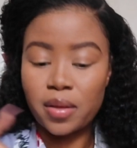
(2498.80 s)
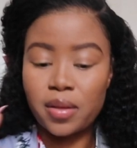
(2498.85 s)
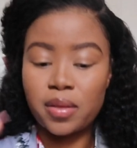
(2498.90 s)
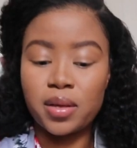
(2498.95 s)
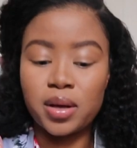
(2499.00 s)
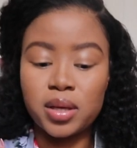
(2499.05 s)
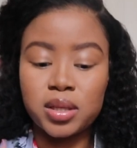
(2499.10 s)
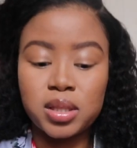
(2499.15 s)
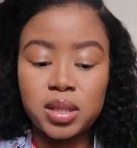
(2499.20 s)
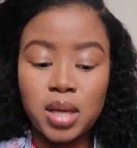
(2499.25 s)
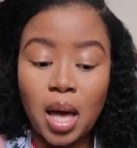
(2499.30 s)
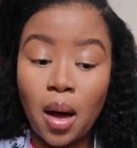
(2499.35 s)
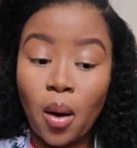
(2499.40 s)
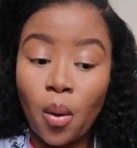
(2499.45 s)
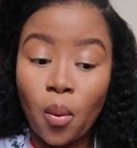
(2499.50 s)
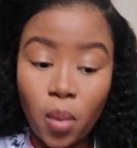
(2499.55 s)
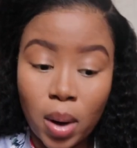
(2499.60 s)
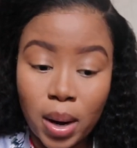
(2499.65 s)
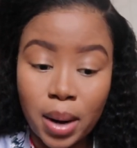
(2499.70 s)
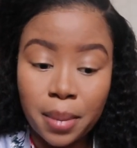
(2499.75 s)
That's
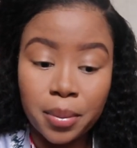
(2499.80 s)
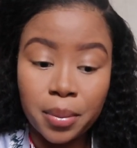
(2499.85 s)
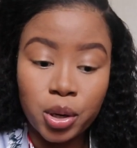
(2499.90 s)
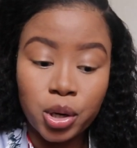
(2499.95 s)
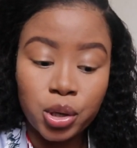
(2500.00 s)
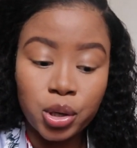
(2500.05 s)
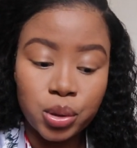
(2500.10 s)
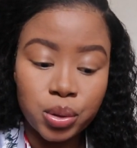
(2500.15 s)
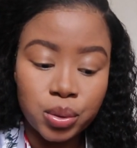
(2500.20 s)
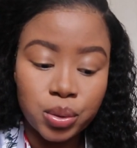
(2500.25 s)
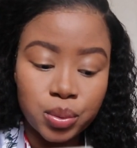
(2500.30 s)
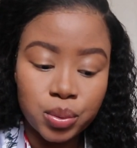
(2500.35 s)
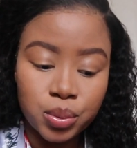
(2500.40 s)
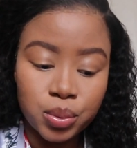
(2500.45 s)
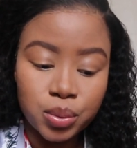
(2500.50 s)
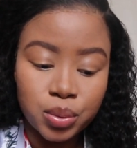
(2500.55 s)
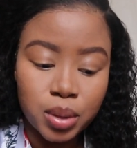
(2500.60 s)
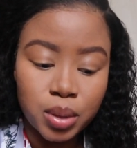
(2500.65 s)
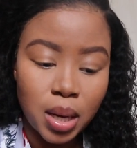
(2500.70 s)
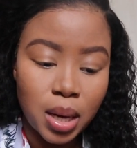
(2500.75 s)
what I'm gonna
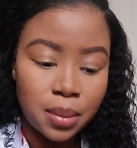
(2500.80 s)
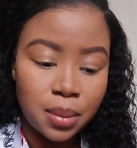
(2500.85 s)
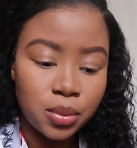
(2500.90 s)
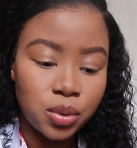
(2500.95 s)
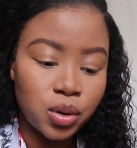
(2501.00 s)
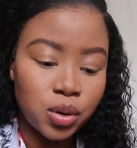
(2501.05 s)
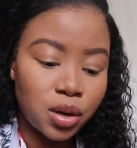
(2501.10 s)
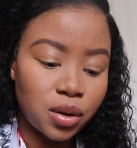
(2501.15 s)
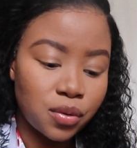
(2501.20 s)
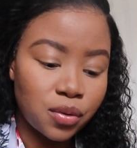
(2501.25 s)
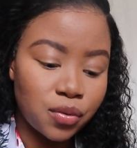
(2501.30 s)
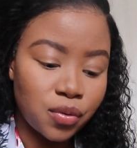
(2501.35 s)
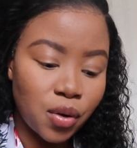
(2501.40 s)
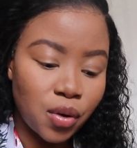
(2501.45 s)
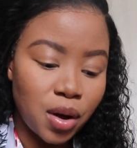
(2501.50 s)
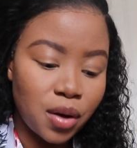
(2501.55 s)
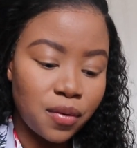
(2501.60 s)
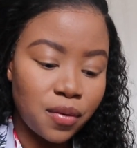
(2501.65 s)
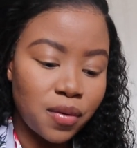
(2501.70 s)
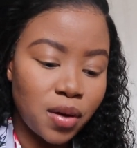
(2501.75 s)
use. I'm looking for
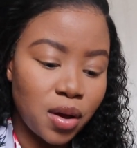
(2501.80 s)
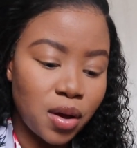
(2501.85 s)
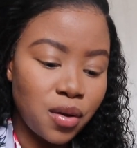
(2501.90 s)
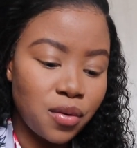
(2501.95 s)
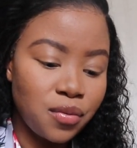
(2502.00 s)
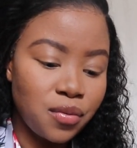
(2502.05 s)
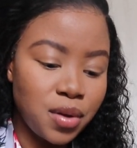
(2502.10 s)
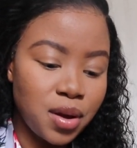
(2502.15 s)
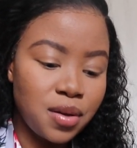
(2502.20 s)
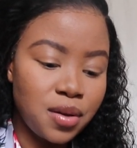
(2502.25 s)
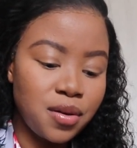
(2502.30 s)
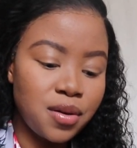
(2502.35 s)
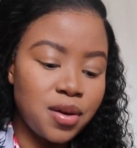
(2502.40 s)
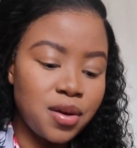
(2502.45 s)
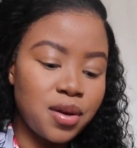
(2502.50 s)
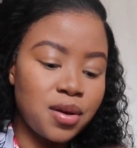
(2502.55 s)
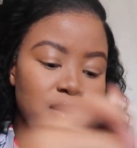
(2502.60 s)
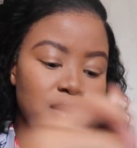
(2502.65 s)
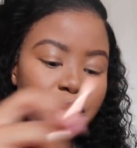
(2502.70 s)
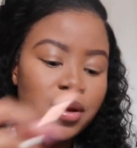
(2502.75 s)
a
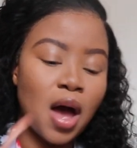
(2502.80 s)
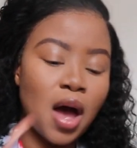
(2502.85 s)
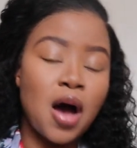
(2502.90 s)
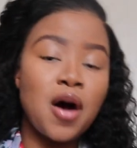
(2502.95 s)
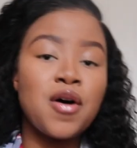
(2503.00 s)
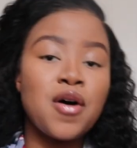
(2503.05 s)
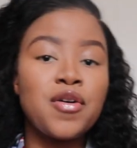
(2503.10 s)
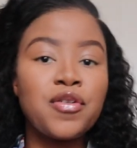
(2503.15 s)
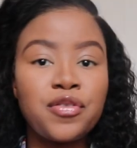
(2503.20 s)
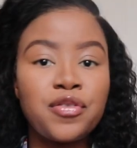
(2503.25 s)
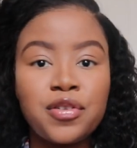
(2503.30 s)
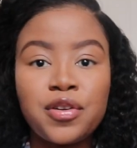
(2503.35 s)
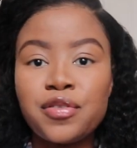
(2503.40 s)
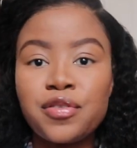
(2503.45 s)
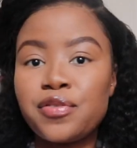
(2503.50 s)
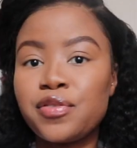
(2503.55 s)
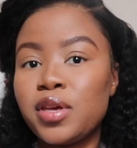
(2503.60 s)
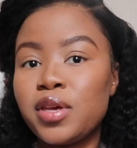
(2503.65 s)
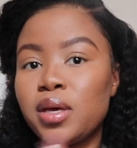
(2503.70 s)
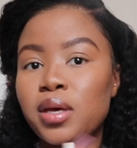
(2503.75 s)
very
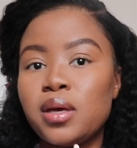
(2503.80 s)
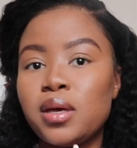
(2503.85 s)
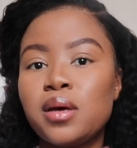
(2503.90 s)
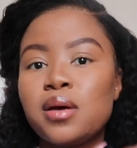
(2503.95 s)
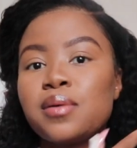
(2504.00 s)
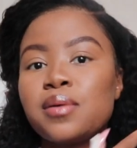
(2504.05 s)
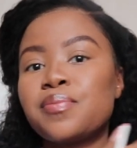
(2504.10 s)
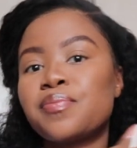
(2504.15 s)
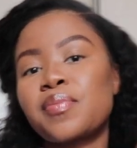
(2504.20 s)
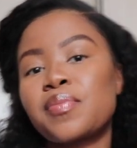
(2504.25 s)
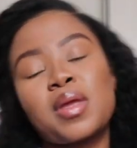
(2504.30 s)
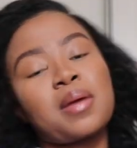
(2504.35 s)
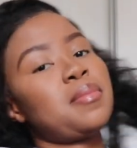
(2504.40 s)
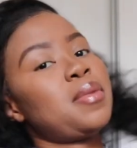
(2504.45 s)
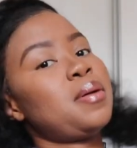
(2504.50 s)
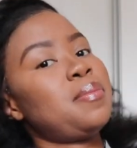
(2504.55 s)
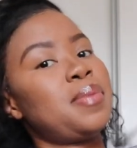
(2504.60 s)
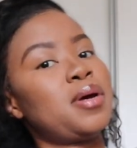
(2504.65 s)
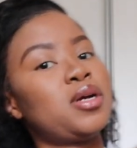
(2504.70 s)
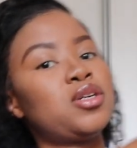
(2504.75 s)
fluffy.
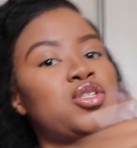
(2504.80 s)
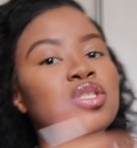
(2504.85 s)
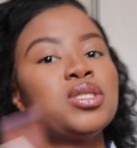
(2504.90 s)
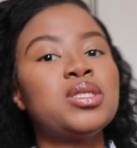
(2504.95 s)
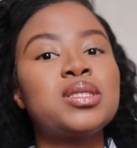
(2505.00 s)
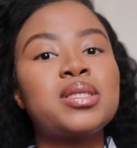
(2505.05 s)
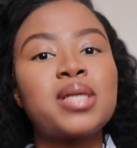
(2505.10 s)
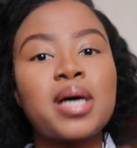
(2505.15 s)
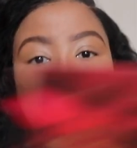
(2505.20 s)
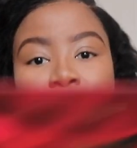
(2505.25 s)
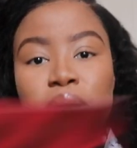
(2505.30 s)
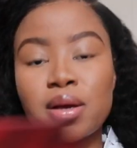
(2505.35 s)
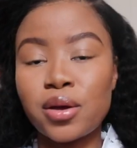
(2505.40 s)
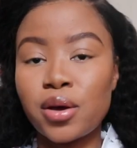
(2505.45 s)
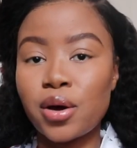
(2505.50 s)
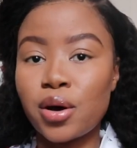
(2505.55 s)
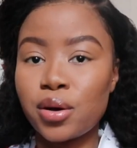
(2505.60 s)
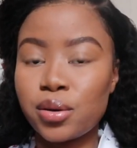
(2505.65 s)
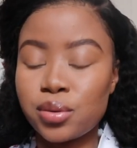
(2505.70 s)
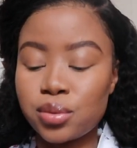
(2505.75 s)
My battery's dying,
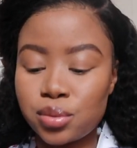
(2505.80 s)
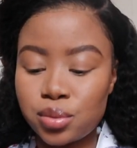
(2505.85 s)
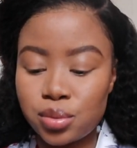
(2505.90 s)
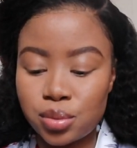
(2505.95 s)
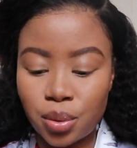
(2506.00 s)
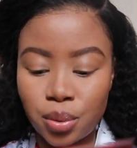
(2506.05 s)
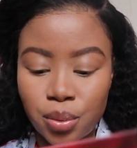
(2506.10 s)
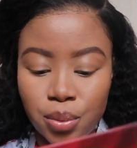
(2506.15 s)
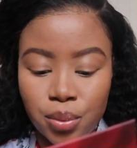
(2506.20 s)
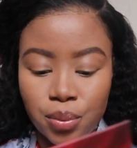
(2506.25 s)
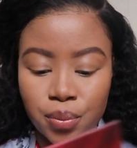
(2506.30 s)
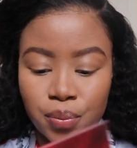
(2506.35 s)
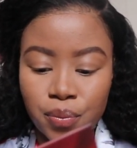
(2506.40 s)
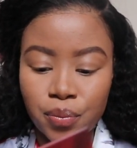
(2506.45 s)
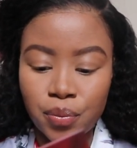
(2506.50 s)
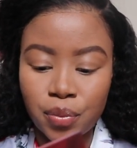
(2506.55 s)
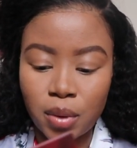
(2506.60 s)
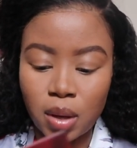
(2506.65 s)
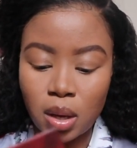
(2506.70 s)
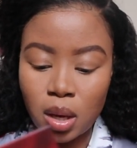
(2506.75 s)
y'all, so
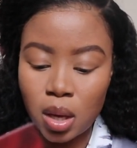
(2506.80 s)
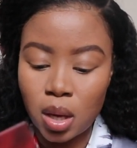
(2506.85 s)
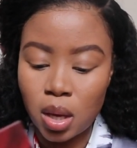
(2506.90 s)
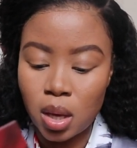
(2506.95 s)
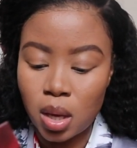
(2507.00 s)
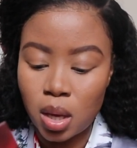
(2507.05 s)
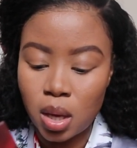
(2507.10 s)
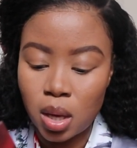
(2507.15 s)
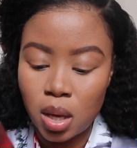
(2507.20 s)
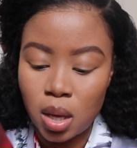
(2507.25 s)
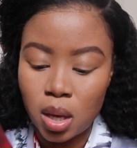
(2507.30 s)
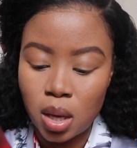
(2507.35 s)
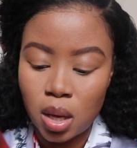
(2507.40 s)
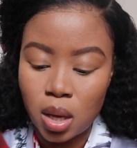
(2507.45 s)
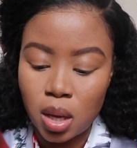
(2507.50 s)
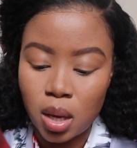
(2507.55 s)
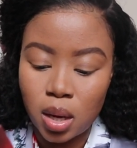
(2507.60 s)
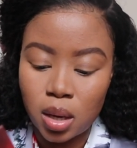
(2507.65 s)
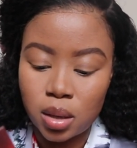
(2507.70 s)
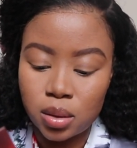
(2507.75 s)

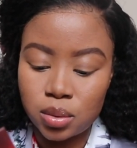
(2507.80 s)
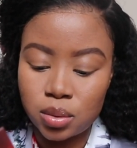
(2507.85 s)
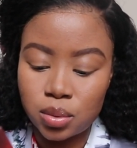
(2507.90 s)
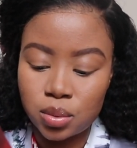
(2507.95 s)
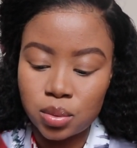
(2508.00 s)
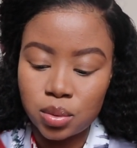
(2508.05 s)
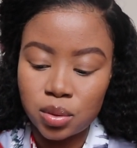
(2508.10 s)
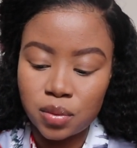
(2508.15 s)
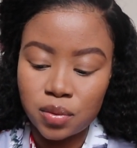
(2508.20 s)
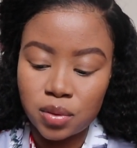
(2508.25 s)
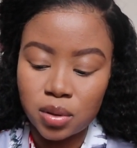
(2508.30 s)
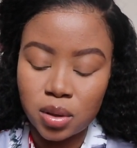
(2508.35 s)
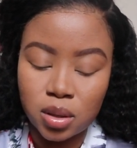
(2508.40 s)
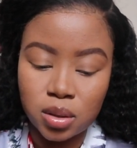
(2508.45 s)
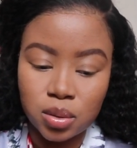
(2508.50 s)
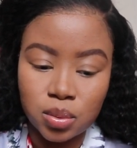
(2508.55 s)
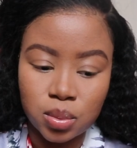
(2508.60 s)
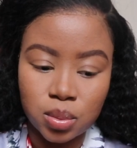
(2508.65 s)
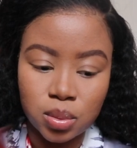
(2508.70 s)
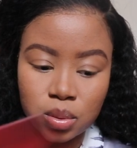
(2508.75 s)
I don't know if you
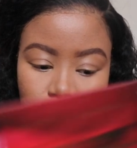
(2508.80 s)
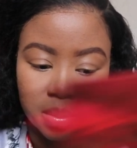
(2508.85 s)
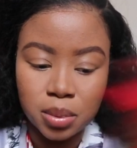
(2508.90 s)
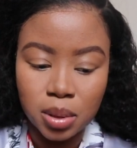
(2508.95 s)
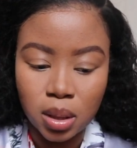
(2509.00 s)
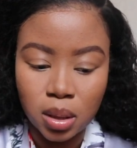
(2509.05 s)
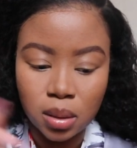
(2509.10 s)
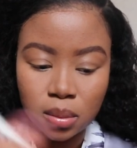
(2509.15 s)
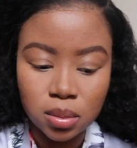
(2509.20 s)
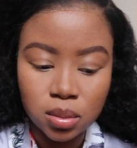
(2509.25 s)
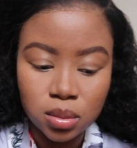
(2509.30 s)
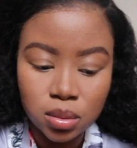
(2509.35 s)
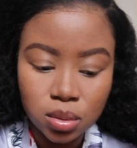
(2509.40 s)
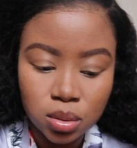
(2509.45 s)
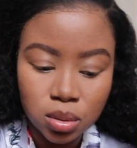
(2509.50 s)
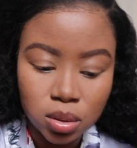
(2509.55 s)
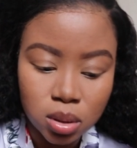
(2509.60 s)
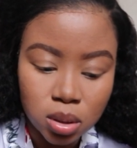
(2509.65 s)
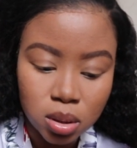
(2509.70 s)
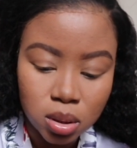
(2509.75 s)
guys will be able
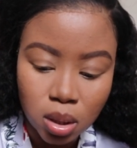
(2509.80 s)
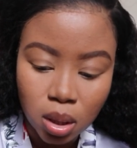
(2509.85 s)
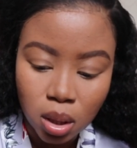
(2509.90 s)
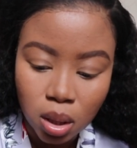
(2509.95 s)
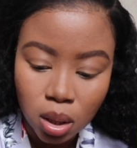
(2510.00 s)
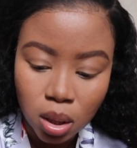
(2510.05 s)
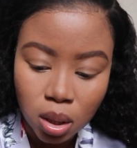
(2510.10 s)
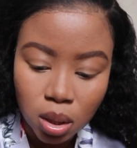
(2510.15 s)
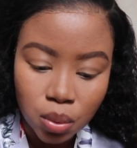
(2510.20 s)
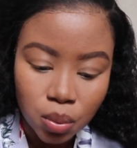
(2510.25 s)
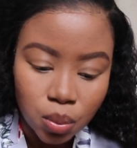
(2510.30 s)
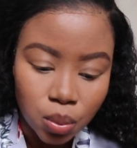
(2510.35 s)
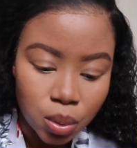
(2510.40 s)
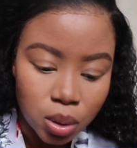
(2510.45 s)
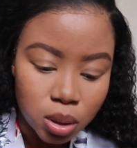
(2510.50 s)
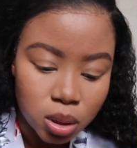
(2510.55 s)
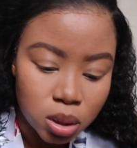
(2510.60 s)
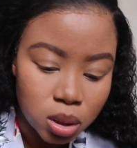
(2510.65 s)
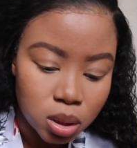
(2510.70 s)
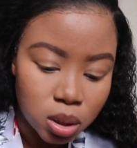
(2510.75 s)
to see the
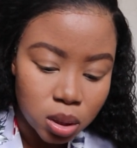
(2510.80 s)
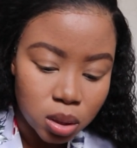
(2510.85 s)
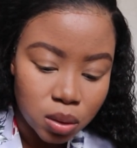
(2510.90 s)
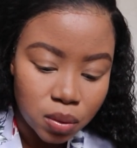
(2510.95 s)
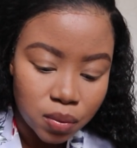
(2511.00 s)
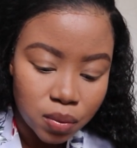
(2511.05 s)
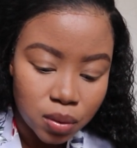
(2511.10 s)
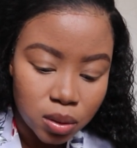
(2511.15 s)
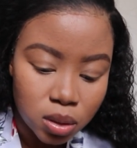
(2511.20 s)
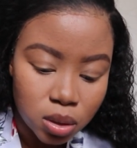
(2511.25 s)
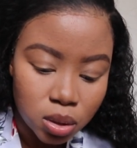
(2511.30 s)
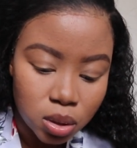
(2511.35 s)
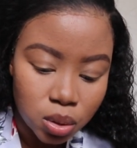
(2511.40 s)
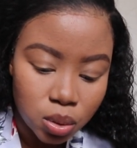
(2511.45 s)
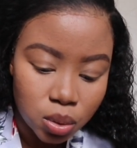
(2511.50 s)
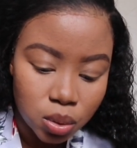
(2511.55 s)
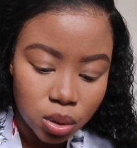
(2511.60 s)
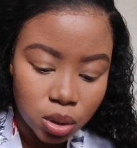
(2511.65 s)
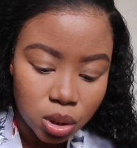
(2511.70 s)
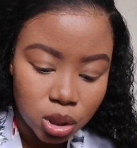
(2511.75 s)
rest of this
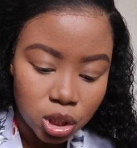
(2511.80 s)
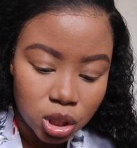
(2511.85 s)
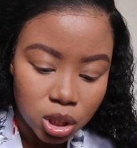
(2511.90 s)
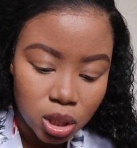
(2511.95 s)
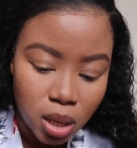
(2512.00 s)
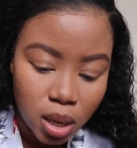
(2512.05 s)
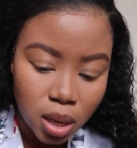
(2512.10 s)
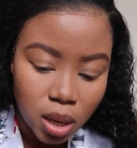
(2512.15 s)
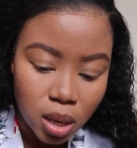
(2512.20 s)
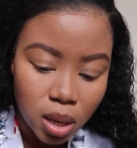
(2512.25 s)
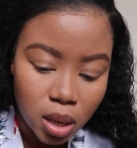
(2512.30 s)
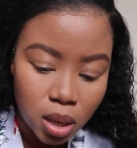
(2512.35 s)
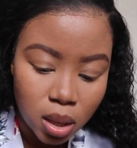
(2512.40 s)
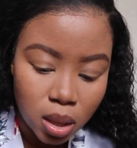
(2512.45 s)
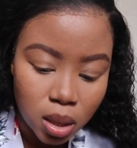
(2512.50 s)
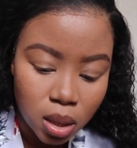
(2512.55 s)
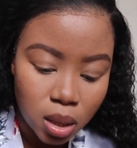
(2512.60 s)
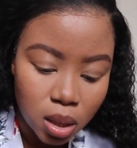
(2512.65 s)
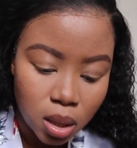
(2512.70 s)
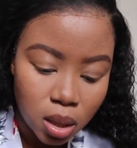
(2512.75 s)
look,
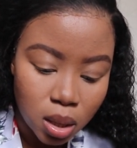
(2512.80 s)
child.